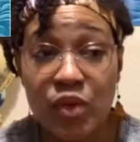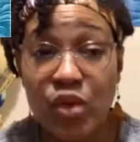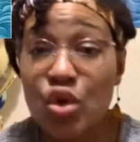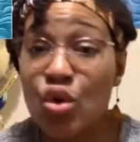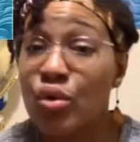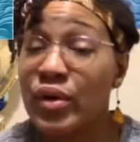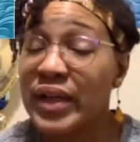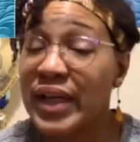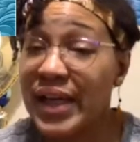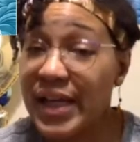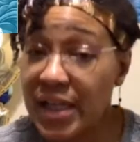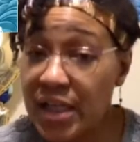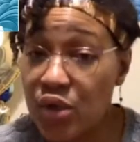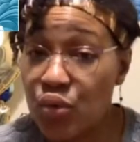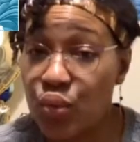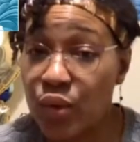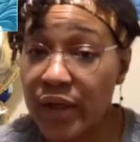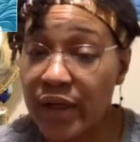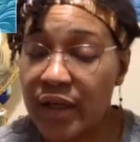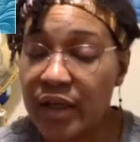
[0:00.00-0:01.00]
going
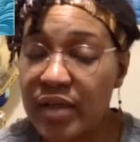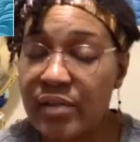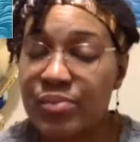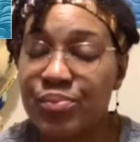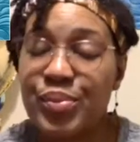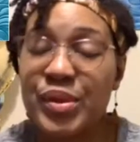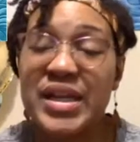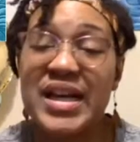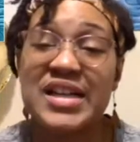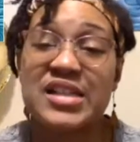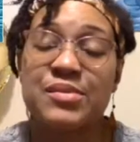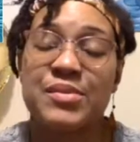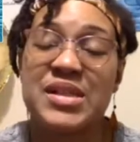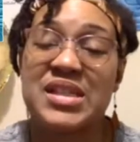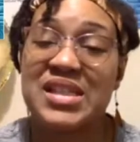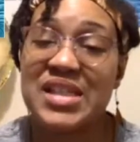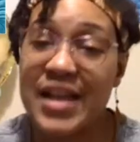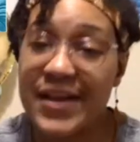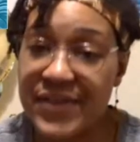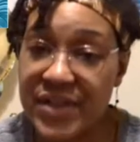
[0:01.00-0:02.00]
anywhere, but it has to be
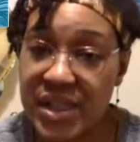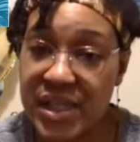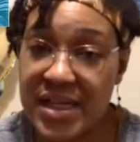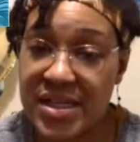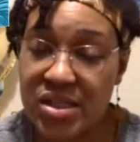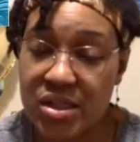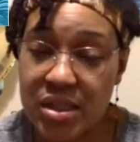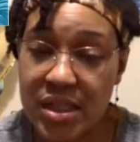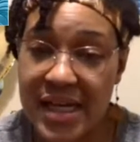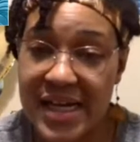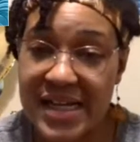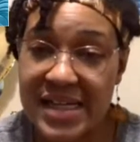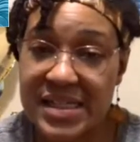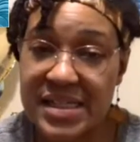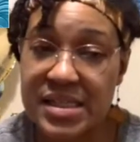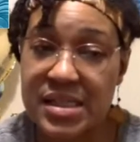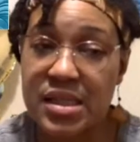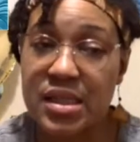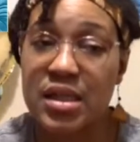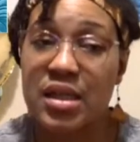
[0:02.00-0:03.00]
7 days or
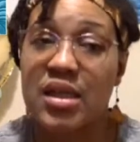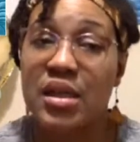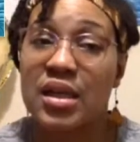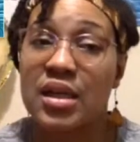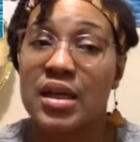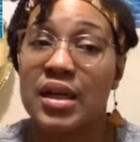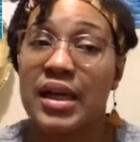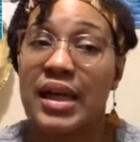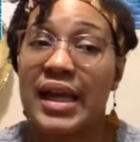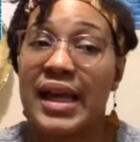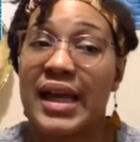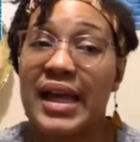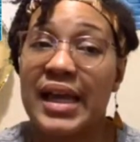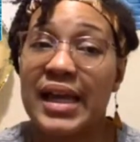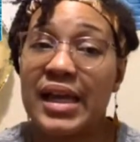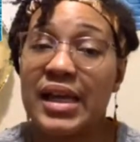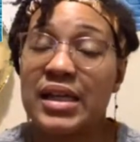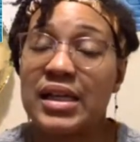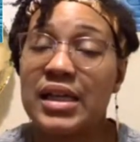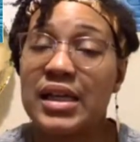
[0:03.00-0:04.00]
less,
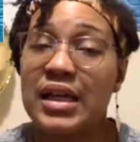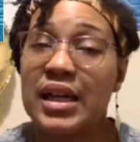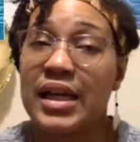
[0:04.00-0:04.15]
and